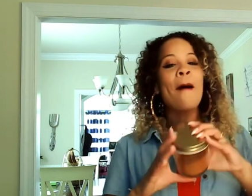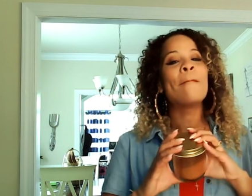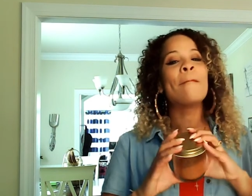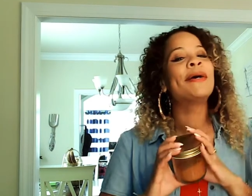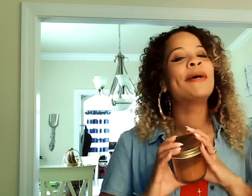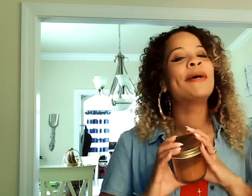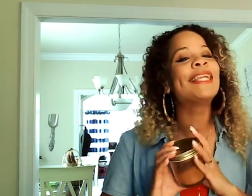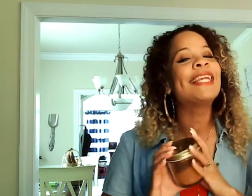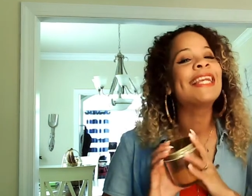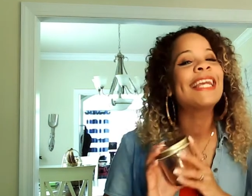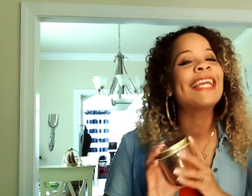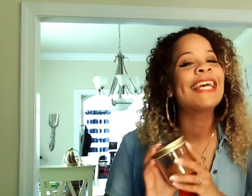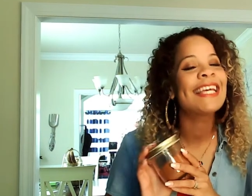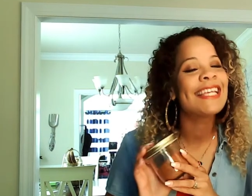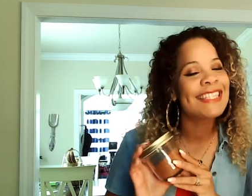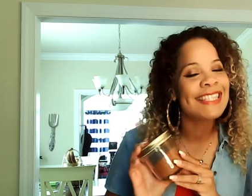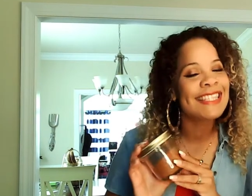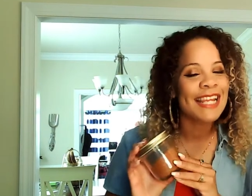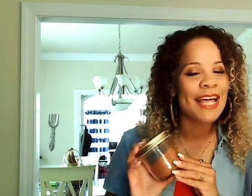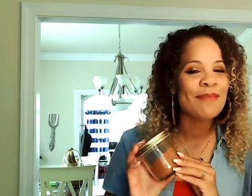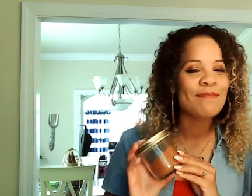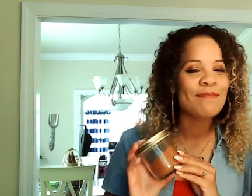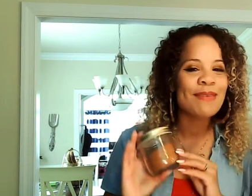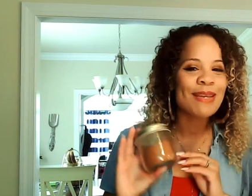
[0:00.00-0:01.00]
please
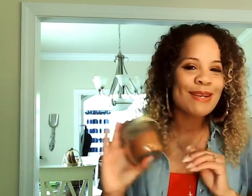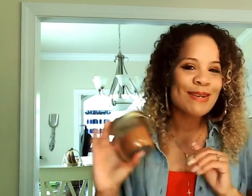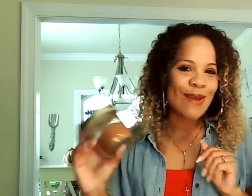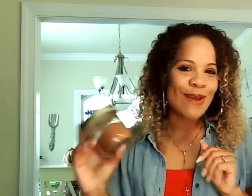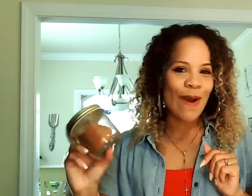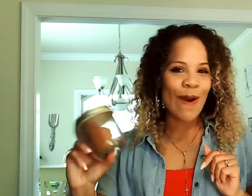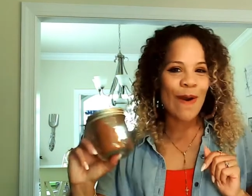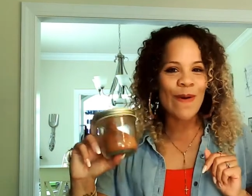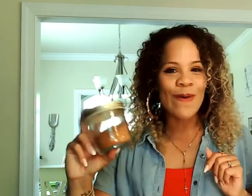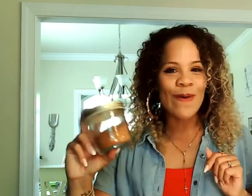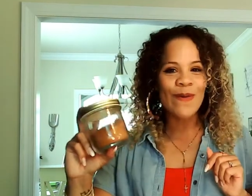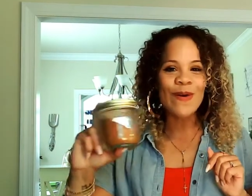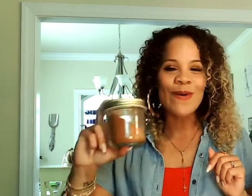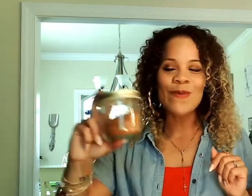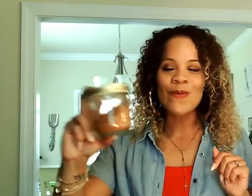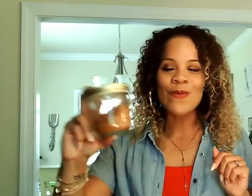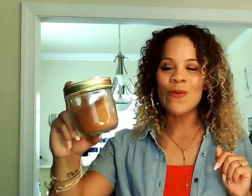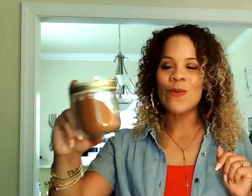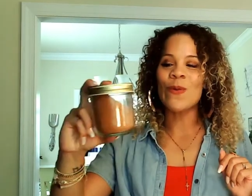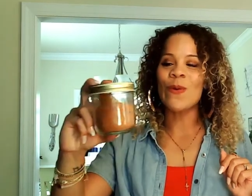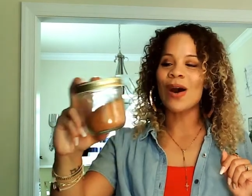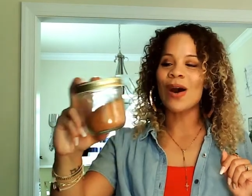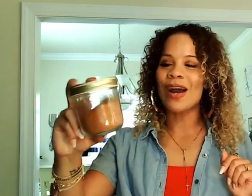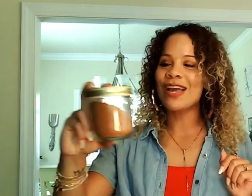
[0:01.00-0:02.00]
let me know
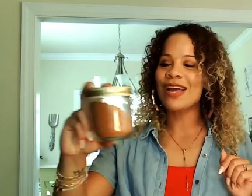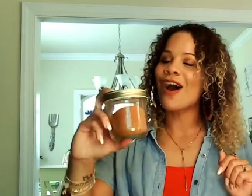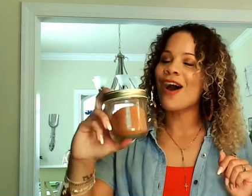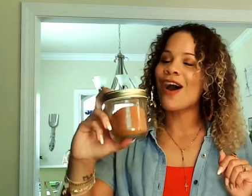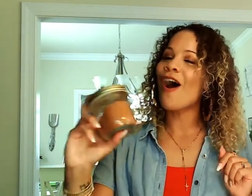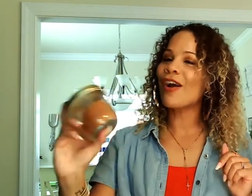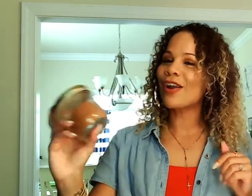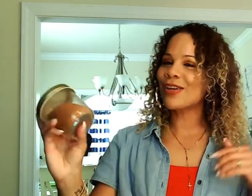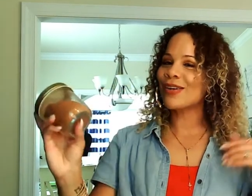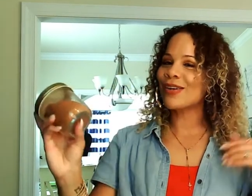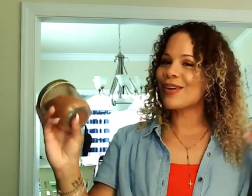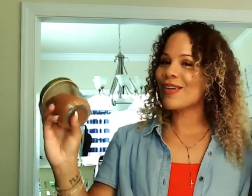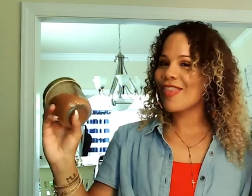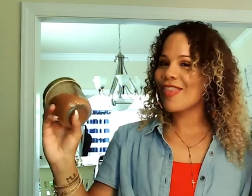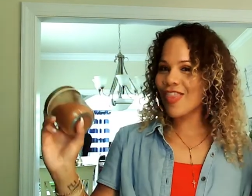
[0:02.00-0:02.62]
what are your